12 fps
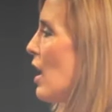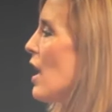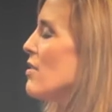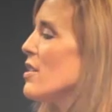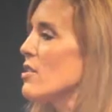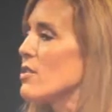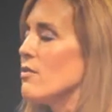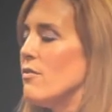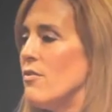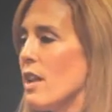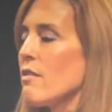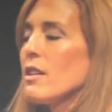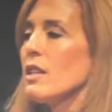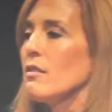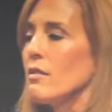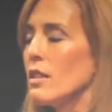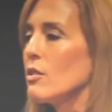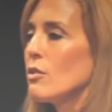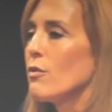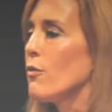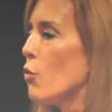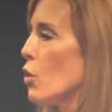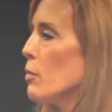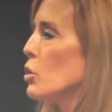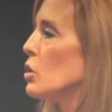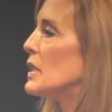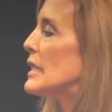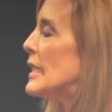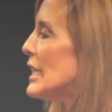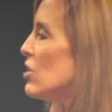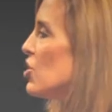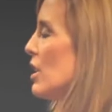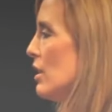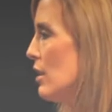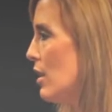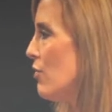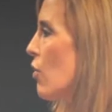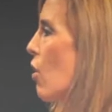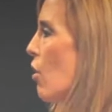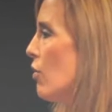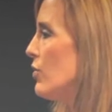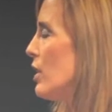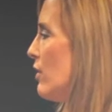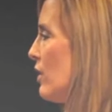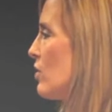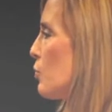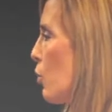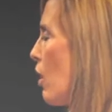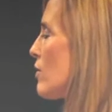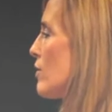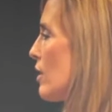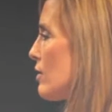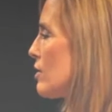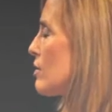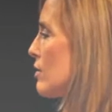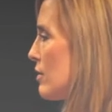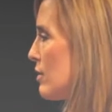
And there's very little formal teaching involved in this process.